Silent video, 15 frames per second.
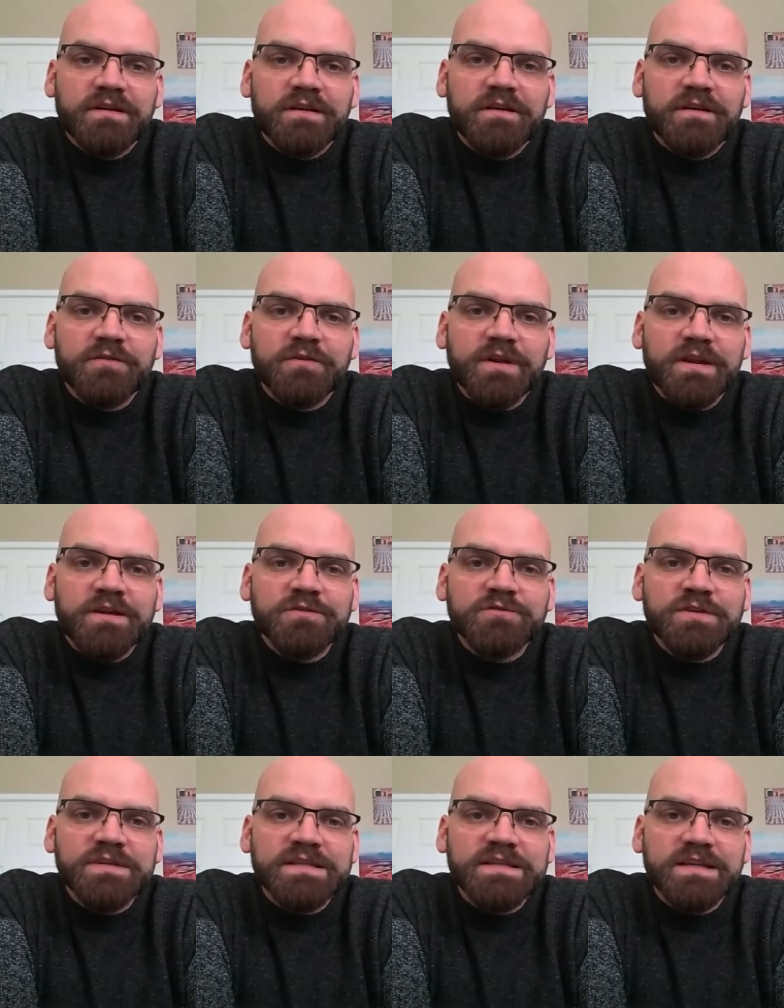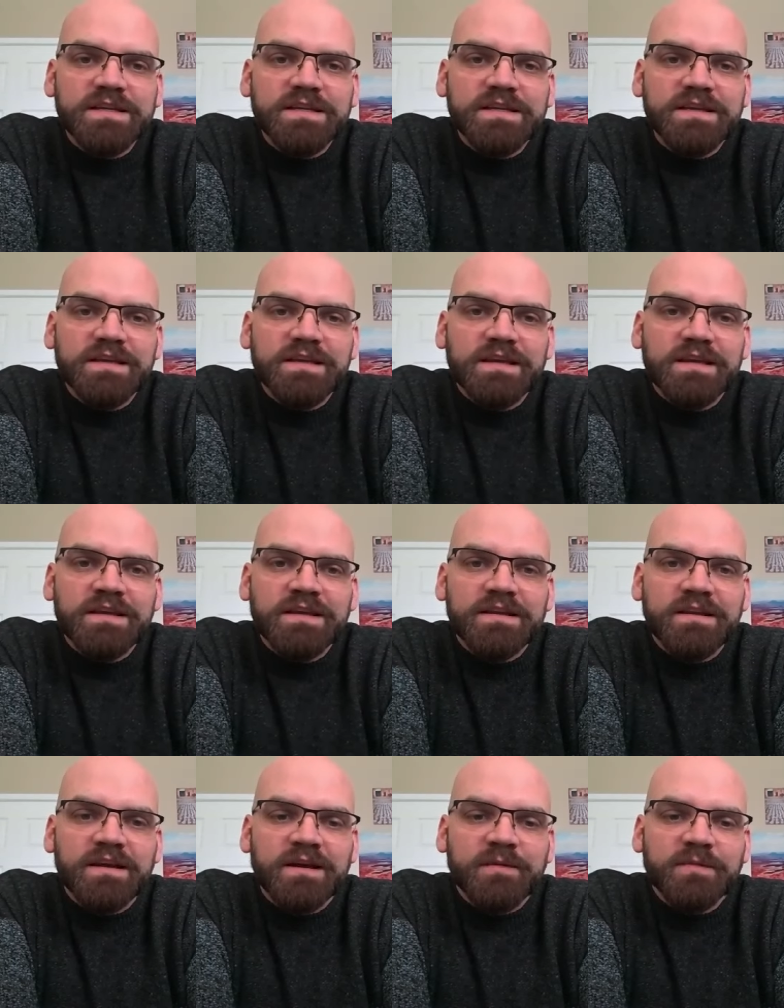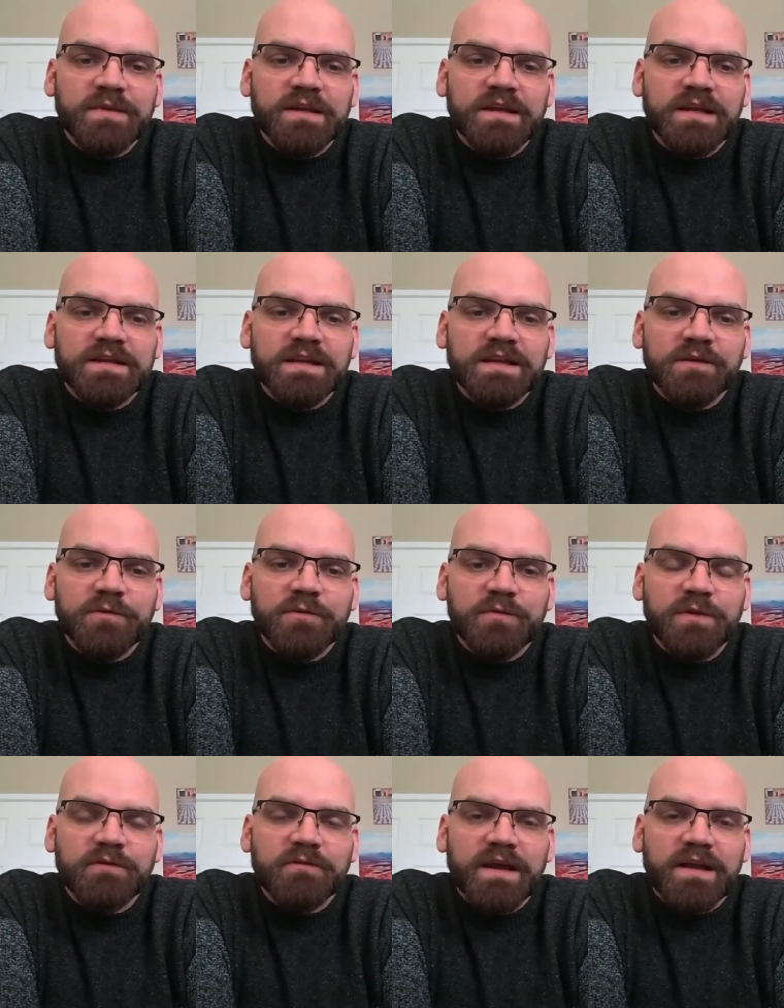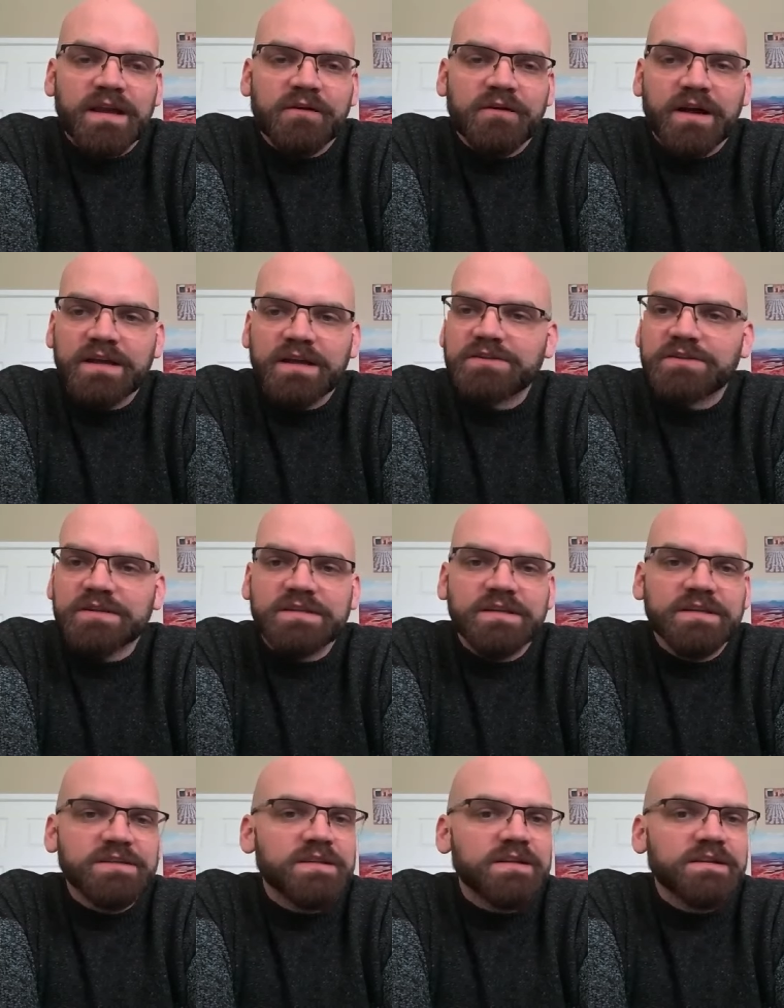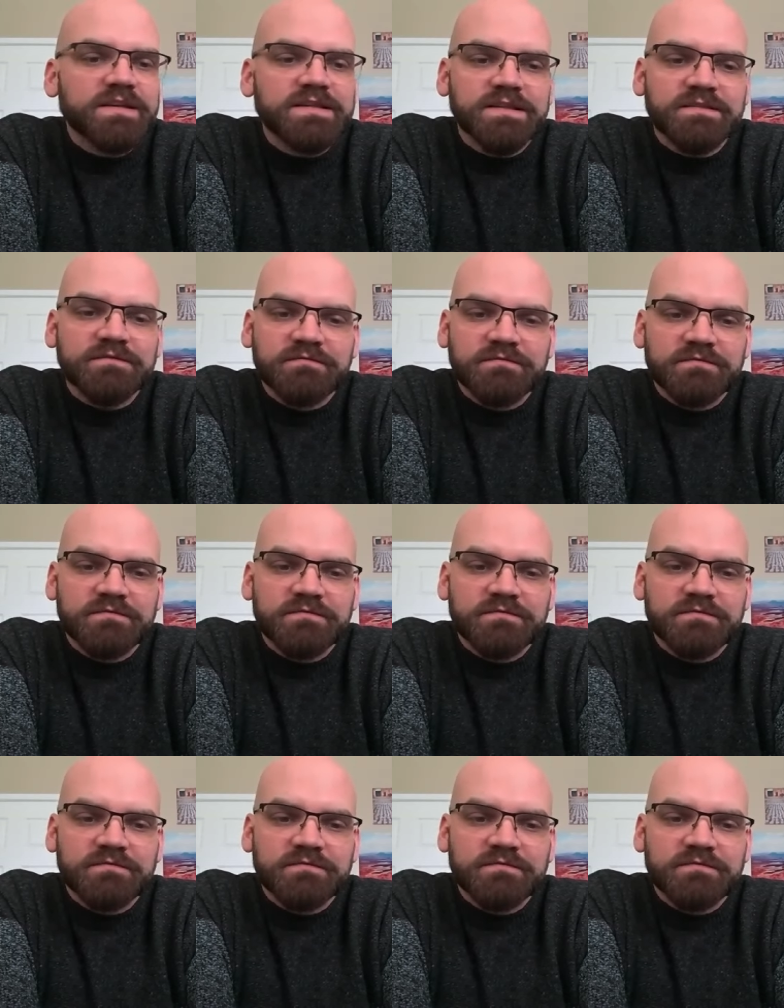If you're interested in um, connecting with me right now, I just need you to listen.